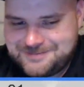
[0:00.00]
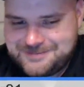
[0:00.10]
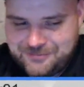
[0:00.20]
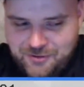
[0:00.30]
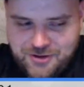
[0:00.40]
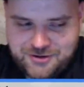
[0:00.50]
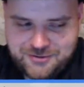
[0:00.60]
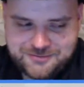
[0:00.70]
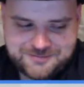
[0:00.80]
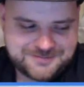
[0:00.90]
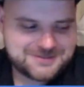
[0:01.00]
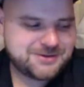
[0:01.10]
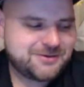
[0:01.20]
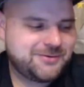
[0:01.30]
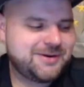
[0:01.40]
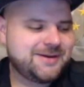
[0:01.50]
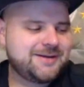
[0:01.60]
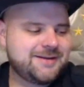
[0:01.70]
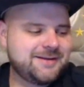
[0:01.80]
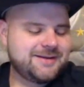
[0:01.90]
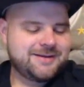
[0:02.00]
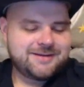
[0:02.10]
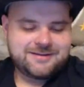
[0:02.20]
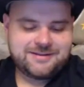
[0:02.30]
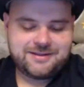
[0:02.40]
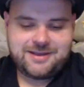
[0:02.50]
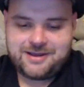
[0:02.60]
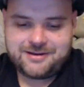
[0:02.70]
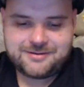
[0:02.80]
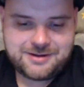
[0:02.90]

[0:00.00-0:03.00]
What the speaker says: Full auto. So yeah.